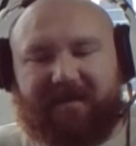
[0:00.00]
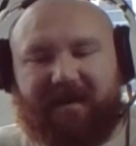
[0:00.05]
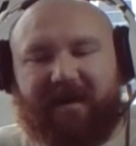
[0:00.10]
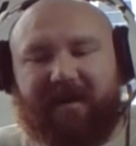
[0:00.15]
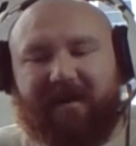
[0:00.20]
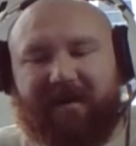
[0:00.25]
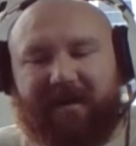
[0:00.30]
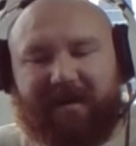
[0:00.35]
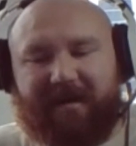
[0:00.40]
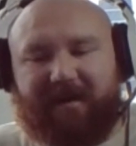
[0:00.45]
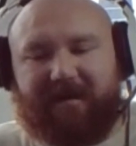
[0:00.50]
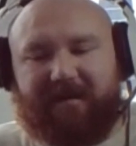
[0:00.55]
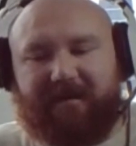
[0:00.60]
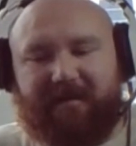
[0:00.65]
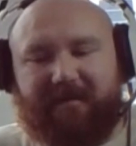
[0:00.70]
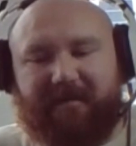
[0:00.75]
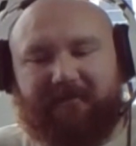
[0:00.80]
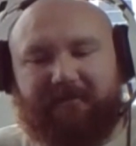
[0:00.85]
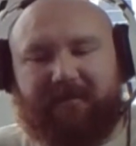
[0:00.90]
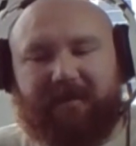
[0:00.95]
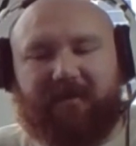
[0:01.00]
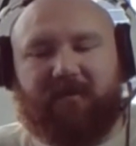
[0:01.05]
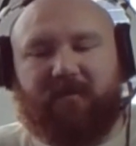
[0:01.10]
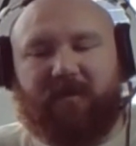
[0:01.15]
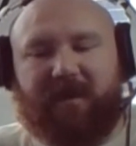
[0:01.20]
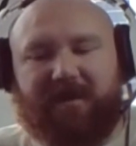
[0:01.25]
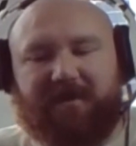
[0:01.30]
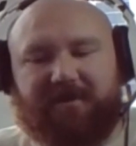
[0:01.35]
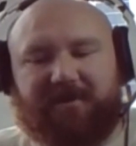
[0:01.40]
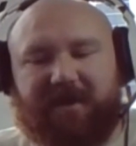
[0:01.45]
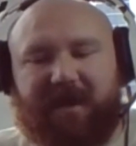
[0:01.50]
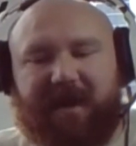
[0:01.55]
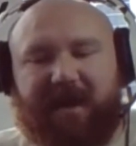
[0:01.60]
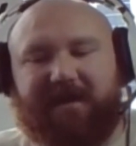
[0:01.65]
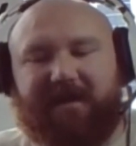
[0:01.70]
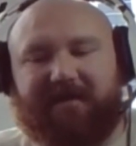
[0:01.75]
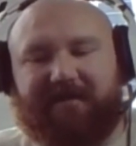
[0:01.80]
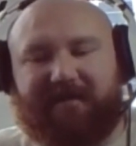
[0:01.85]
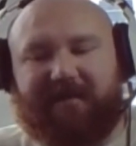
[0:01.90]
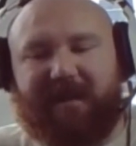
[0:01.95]
talk between
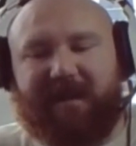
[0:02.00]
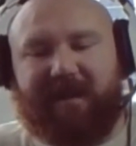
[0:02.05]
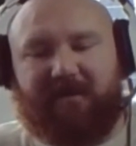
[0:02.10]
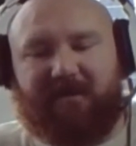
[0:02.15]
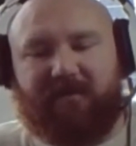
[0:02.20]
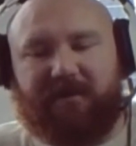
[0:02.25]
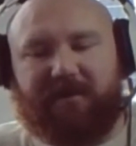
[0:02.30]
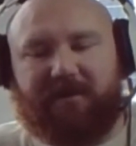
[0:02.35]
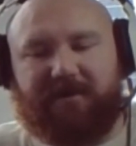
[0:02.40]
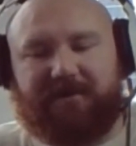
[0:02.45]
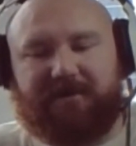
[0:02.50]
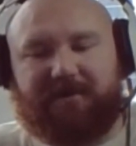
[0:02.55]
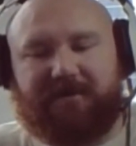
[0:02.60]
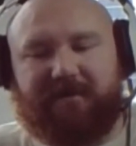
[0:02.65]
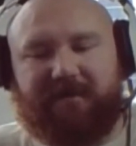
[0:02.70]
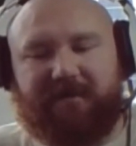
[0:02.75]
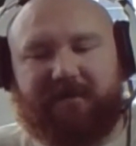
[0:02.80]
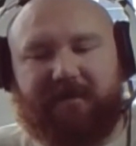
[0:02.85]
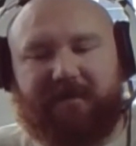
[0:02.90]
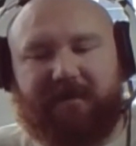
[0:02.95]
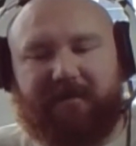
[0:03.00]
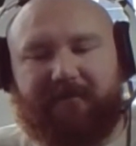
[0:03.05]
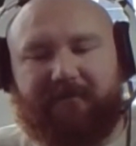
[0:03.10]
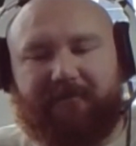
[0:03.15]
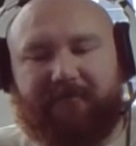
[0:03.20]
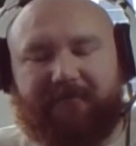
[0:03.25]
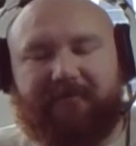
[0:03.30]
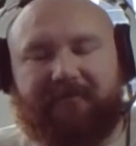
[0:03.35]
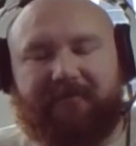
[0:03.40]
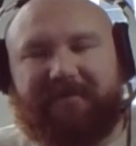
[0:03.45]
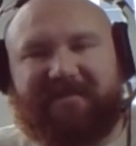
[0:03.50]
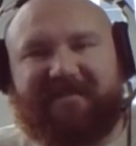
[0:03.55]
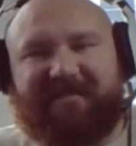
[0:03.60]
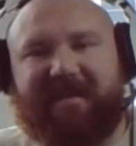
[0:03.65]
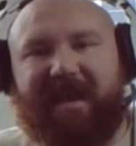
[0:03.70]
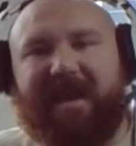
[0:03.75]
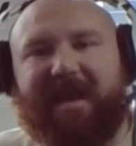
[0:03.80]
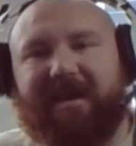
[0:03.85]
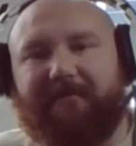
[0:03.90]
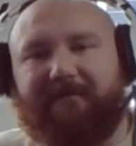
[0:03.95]
Chinese language
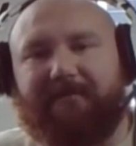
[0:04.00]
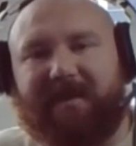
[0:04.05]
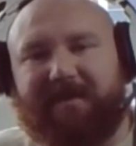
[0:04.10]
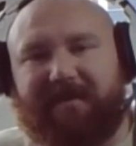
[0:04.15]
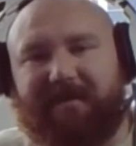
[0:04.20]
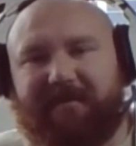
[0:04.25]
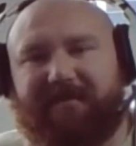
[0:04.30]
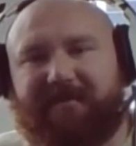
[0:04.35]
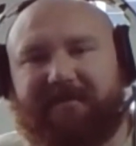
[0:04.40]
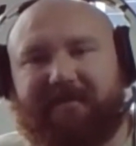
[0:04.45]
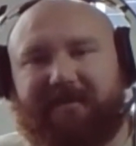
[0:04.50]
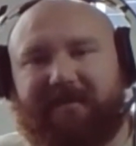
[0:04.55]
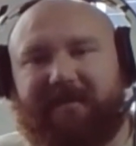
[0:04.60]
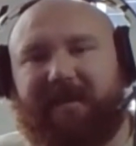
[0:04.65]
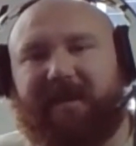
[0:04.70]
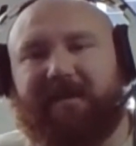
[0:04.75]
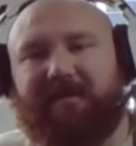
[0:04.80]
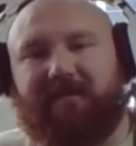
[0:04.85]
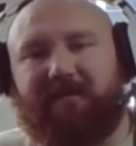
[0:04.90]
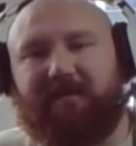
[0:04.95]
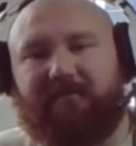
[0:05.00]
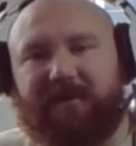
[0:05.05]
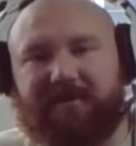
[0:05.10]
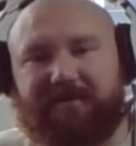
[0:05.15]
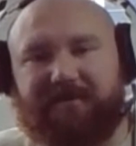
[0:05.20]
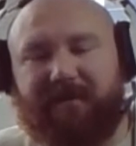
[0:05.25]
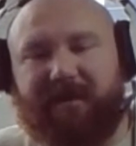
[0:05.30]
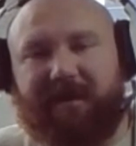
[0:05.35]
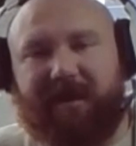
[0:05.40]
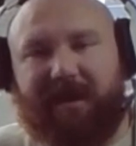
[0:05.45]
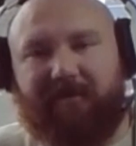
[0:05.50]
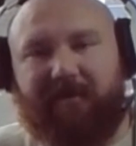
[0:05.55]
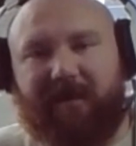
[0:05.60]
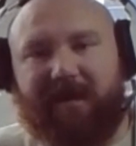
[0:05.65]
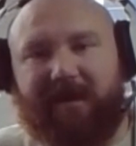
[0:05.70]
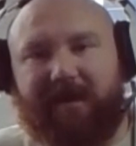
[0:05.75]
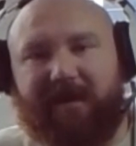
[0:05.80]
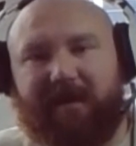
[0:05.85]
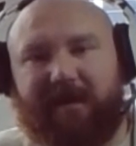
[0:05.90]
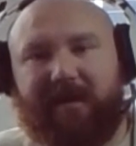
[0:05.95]
segments in the Richmond
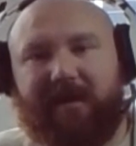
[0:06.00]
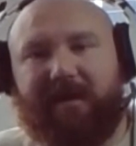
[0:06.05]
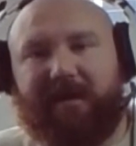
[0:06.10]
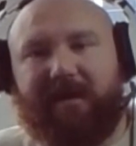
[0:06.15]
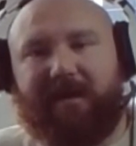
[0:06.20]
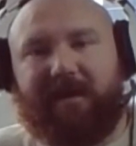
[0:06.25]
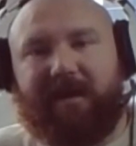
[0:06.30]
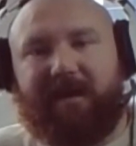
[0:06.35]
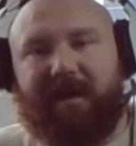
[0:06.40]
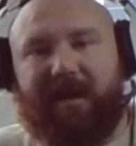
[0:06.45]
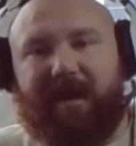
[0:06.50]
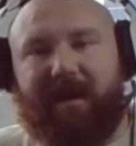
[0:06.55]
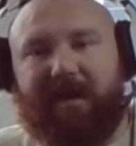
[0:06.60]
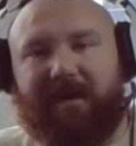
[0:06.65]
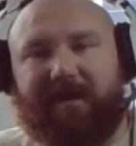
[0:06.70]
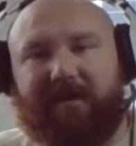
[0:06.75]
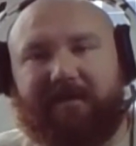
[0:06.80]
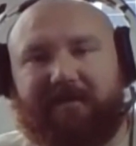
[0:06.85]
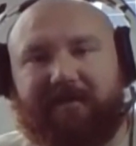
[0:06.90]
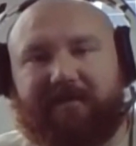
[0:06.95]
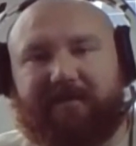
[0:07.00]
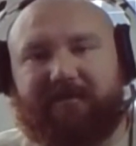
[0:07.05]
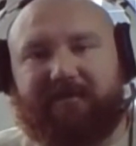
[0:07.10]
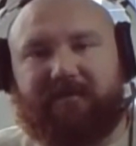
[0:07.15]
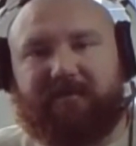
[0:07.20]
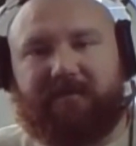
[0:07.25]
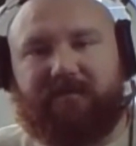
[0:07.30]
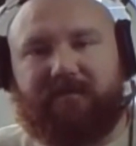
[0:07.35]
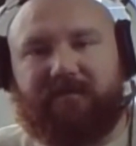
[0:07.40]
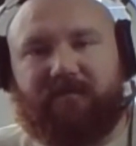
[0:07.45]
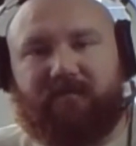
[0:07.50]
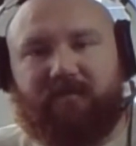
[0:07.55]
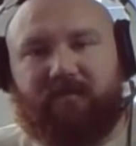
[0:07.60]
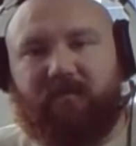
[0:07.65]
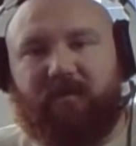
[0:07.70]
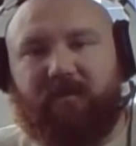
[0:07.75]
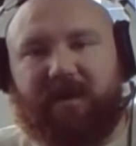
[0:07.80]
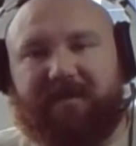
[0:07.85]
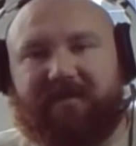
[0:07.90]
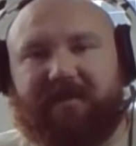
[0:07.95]
area, and
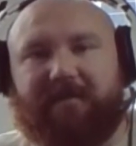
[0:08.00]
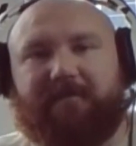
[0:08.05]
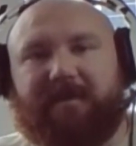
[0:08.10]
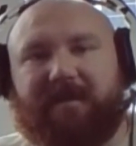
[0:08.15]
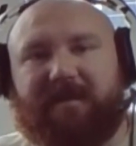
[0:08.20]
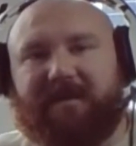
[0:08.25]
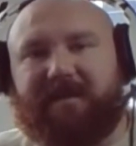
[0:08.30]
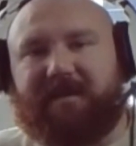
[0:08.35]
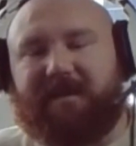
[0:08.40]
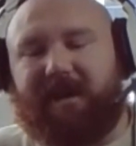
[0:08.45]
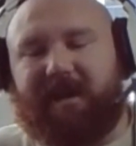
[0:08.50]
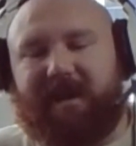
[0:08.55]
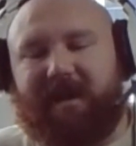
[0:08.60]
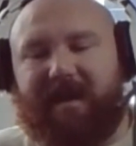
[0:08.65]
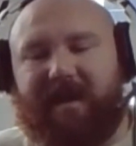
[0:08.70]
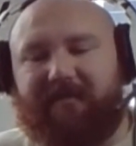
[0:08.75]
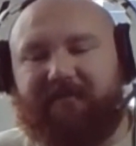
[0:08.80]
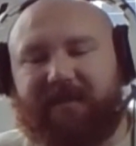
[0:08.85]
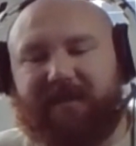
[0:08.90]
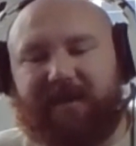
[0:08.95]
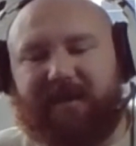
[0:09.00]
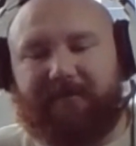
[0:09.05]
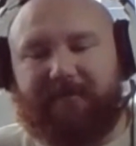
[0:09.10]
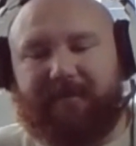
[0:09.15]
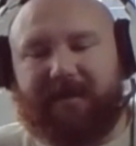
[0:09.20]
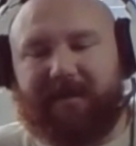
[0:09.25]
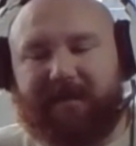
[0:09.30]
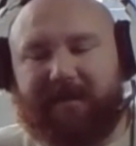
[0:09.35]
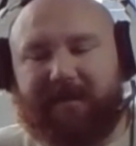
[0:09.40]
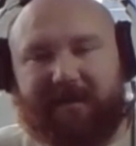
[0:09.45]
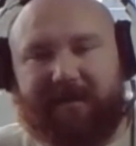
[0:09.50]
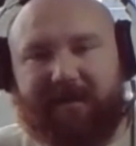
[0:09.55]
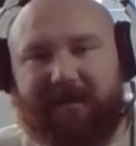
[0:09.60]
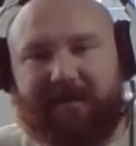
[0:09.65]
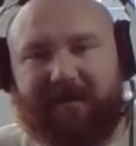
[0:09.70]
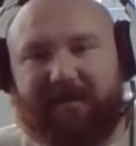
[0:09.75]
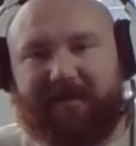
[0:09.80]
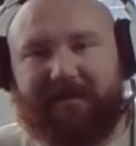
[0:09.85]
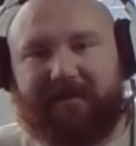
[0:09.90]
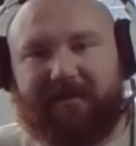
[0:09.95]
we simply did not have the
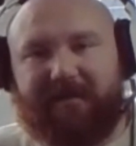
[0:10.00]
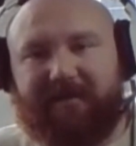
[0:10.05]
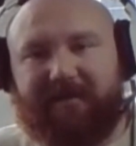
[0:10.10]
ability